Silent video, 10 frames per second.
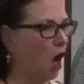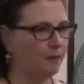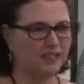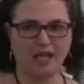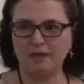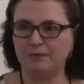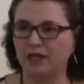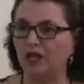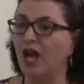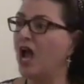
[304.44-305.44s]
homicide
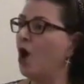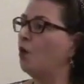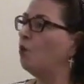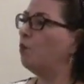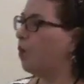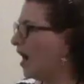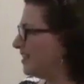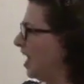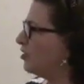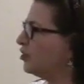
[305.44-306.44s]
bill. What
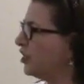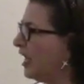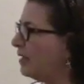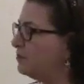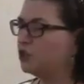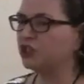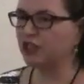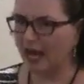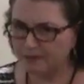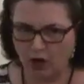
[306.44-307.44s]
a shame.
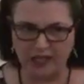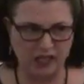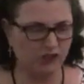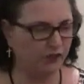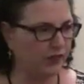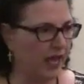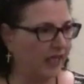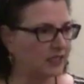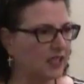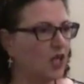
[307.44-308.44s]
Shame on us for
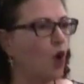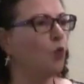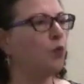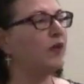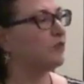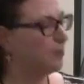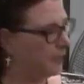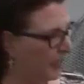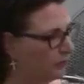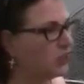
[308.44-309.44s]
that. The
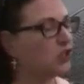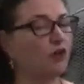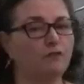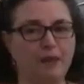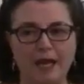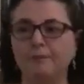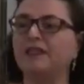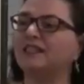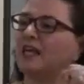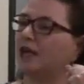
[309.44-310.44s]
parents of
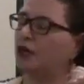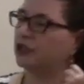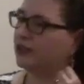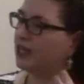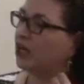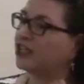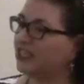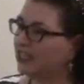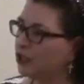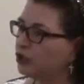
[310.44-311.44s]
babies that are
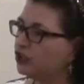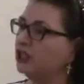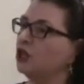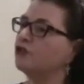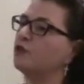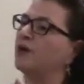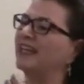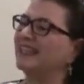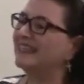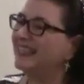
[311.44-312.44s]
killed through an
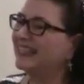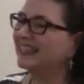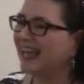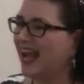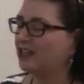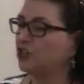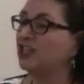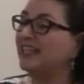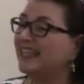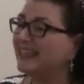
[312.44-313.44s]
illegal action